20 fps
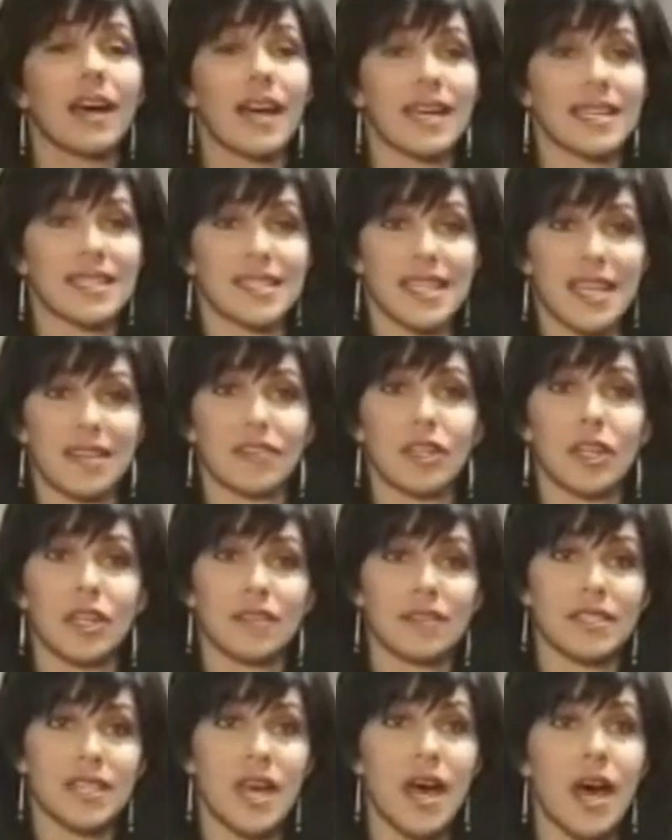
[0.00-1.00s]
I save a
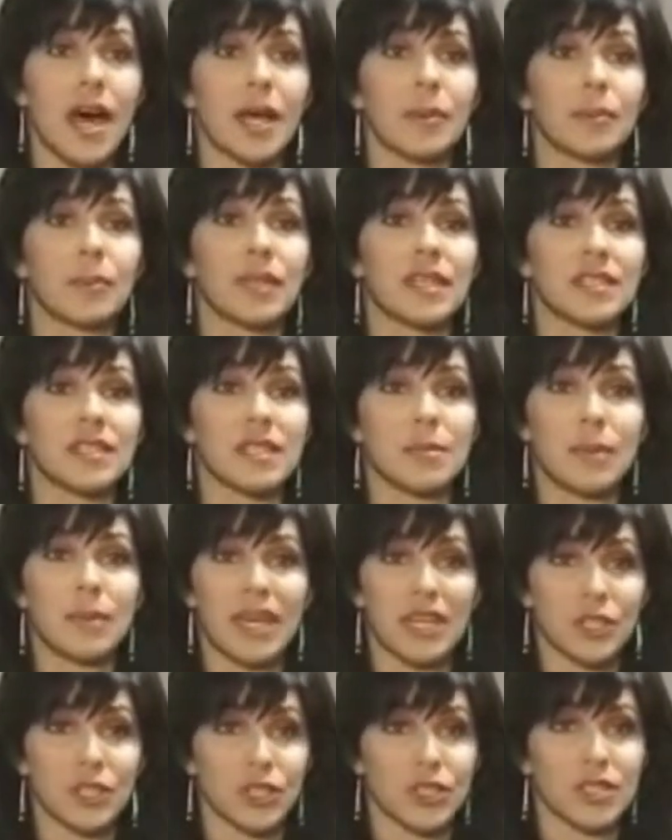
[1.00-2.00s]
lot of time because the
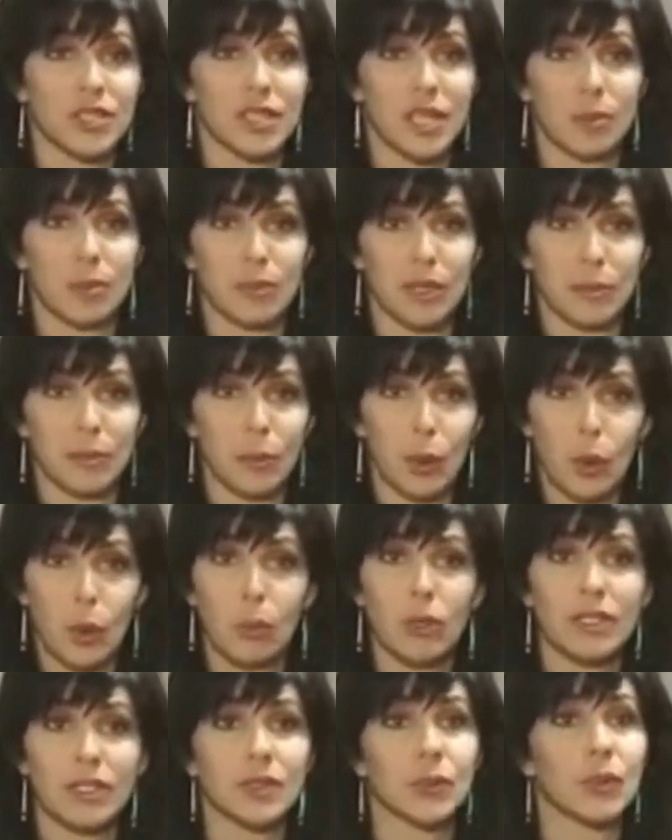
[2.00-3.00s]
patients can be
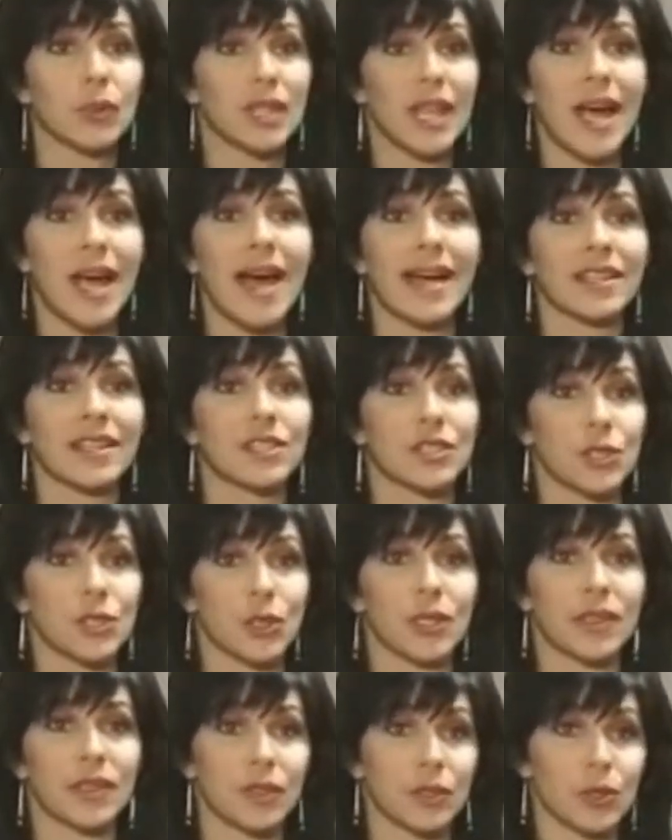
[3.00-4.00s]
mobile and relaxed
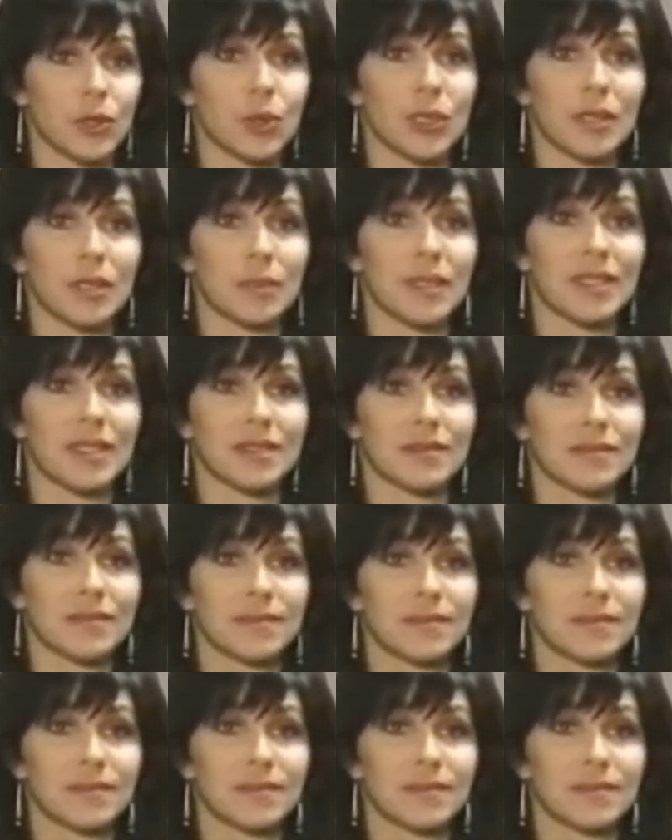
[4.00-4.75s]
during their treatment.